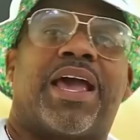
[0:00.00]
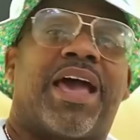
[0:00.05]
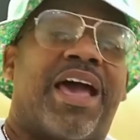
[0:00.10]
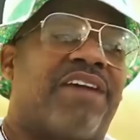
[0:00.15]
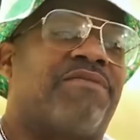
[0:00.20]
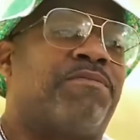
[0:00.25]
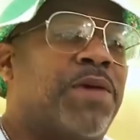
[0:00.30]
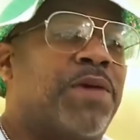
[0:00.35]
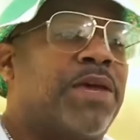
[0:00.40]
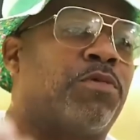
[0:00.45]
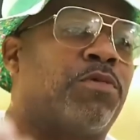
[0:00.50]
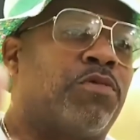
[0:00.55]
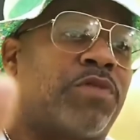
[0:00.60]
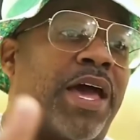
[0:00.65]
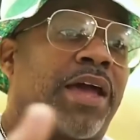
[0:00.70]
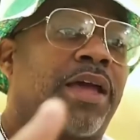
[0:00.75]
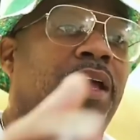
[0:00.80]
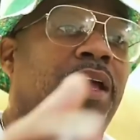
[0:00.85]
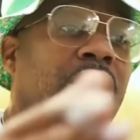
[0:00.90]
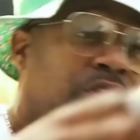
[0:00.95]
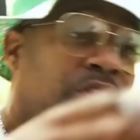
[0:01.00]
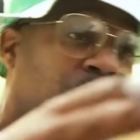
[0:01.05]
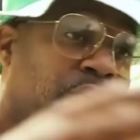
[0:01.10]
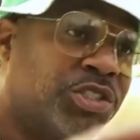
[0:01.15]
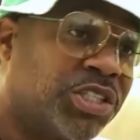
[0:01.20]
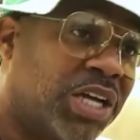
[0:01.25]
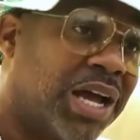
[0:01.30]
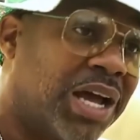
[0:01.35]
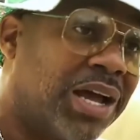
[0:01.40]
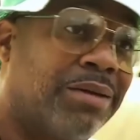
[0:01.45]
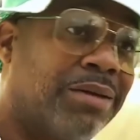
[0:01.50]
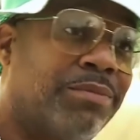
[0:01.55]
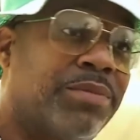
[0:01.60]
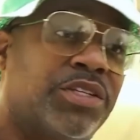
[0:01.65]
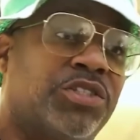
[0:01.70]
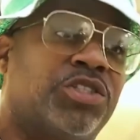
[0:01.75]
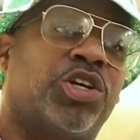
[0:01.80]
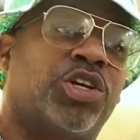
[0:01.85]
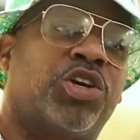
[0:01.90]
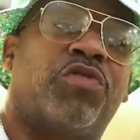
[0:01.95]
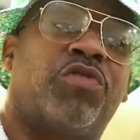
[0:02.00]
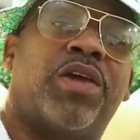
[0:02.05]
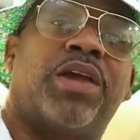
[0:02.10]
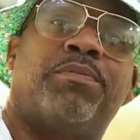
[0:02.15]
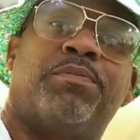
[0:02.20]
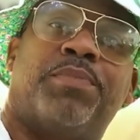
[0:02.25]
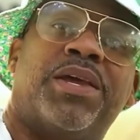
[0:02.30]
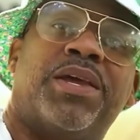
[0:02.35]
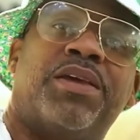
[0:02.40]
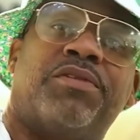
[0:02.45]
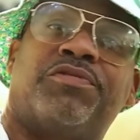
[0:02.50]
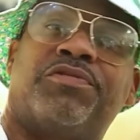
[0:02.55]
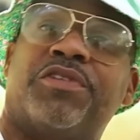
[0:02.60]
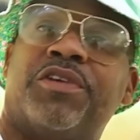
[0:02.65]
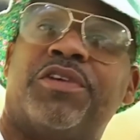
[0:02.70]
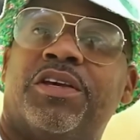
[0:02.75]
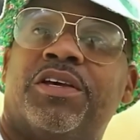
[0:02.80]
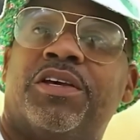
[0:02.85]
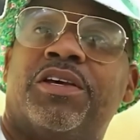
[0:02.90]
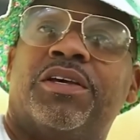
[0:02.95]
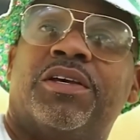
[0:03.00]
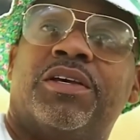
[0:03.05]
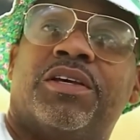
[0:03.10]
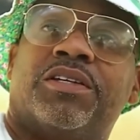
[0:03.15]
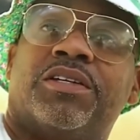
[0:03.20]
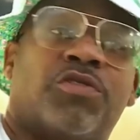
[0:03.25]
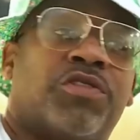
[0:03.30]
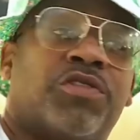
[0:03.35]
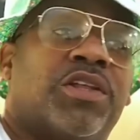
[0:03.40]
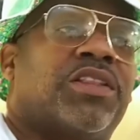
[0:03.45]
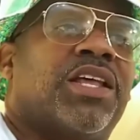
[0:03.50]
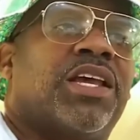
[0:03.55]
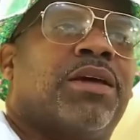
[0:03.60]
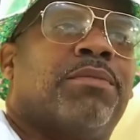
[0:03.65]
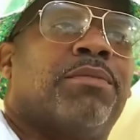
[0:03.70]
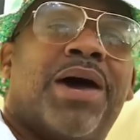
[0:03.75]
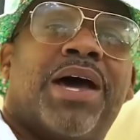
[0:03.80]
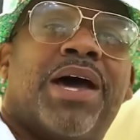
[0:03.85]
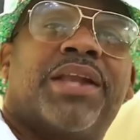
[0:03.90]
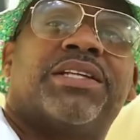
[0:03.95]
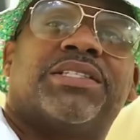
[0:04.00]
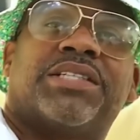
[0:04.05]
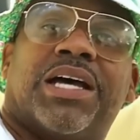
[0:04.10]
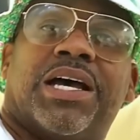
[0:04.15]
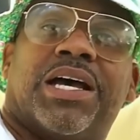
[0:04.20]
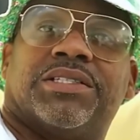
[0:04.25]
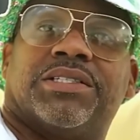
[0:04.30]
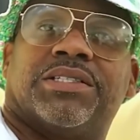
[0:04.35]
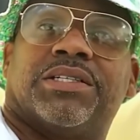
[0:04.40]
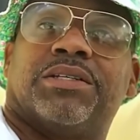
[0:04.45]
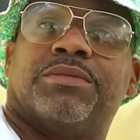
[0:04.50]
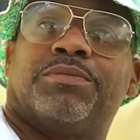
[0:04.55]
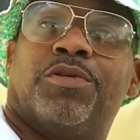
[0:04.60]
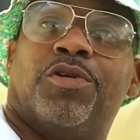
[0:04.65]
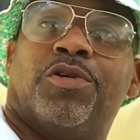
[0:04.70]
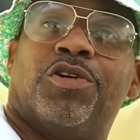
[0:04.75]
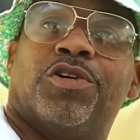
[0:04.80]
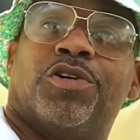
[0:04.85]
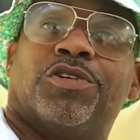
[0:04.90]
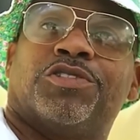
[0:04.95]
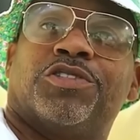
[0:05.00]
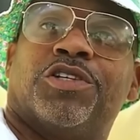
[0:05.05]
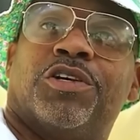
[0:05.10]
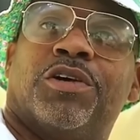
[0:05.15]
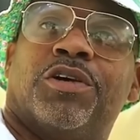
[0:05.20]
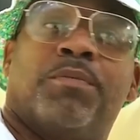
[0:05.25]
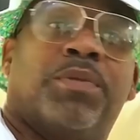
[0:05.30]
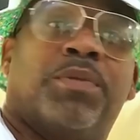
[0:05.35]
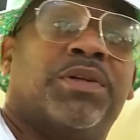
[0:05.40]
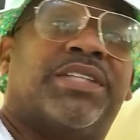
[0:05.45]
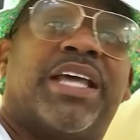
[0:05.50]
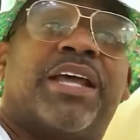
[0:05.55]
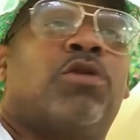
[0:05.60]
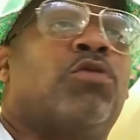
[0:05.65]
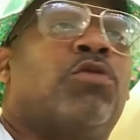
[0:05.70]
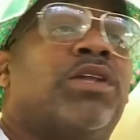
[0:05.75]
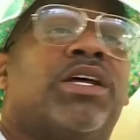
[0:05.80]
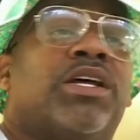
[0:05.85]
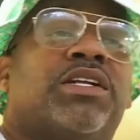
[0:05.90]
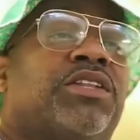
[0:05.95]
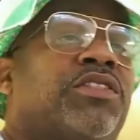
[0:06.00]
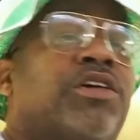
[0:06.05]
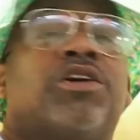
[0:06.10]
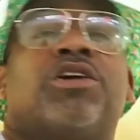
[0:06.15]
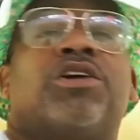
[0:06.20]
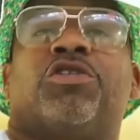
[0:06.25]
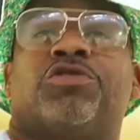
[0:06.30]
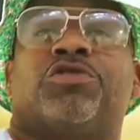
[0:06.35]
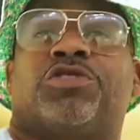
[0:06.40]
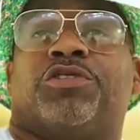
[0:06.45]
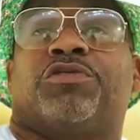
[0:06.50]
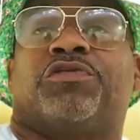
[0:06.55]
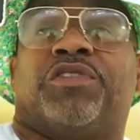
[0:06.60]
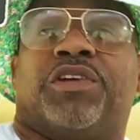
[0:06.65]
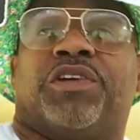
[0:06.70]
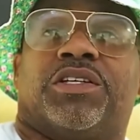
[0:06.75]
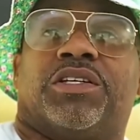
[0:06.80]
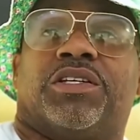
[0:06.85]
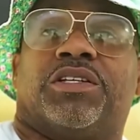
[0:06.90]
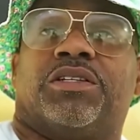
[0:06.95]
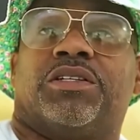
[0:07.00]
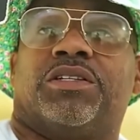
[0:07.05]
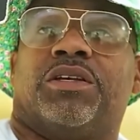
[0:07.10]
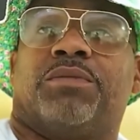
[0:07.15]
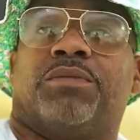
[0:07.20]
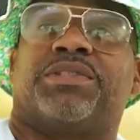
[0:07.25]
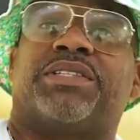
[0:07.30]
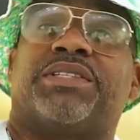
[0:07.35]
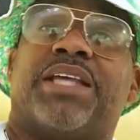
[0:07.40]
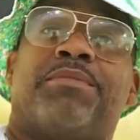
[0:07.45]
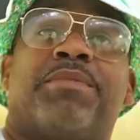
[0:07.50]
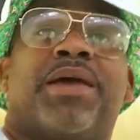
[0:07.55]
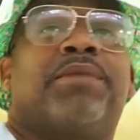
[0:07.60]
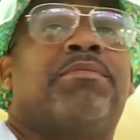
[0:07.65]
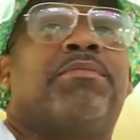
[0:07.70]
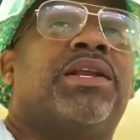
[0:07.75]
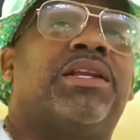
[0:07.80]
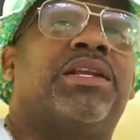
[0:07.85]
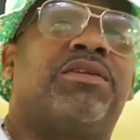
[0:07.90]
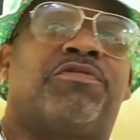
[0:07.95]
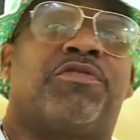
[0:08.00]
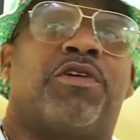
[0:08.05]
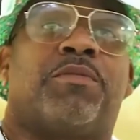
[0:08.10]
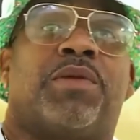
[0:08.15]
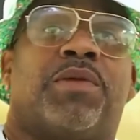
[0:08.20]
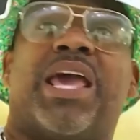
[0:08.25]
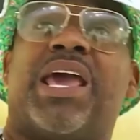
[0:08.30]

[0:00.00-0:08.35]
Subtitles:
have people that their job is to create beef so that they can monetize it, but they don't let their culture feel it, but they make money from it